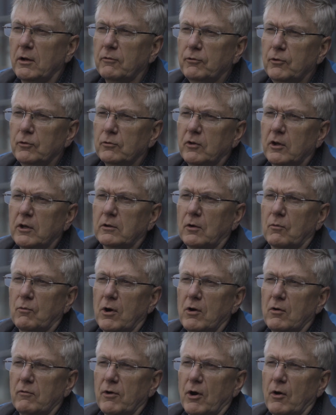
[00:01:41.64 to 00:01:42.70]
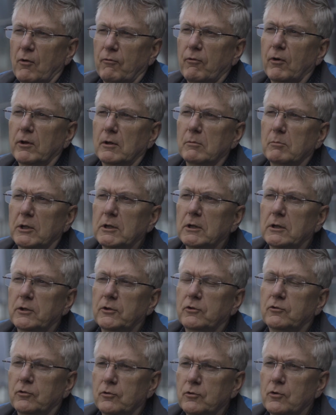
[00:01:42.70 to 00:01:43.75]
if you take the Railveyor fundamentally
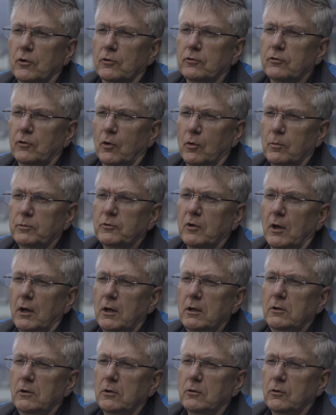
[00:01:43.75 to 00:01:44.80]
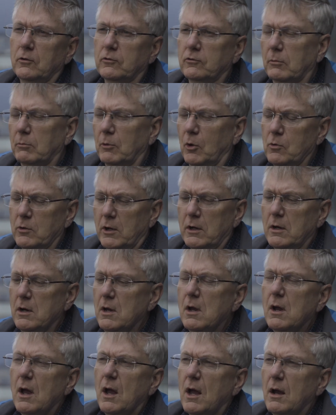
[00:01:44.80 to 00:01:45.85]
to your stopes and you do some loading,
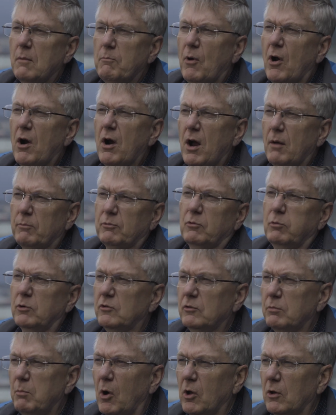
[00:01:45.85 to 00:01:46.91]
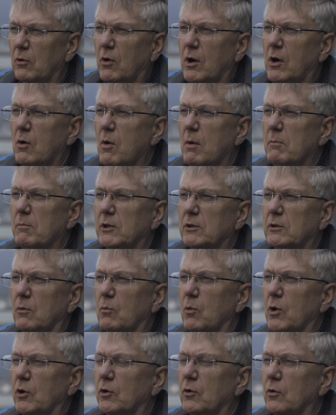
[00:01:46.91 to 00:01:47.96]
and perhaps with smaller equipment than
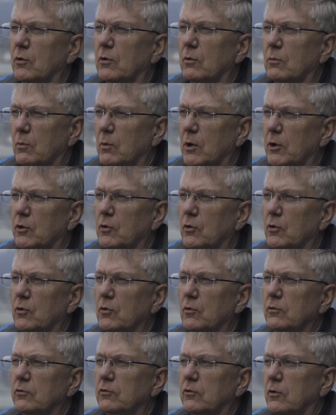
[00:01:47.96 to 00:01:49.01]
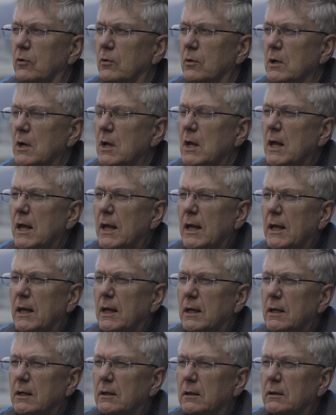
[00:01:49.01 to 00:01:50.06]
what you're used to,
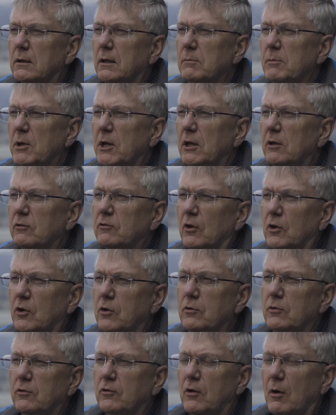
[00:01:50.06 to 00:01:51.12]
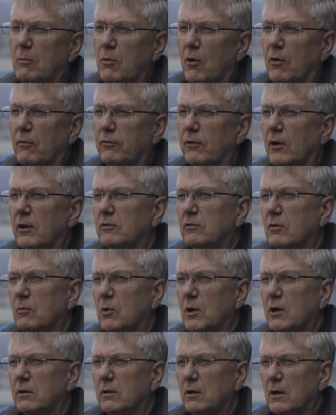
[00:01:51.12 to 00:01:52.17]
it eliminates a huge number of things. And
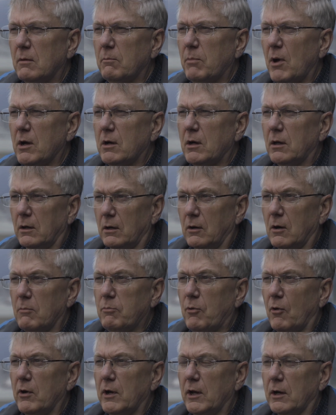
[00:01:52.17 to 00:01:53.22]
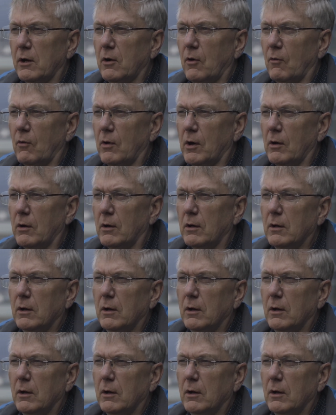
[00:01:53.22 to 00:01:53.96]
when I think back on an operating career,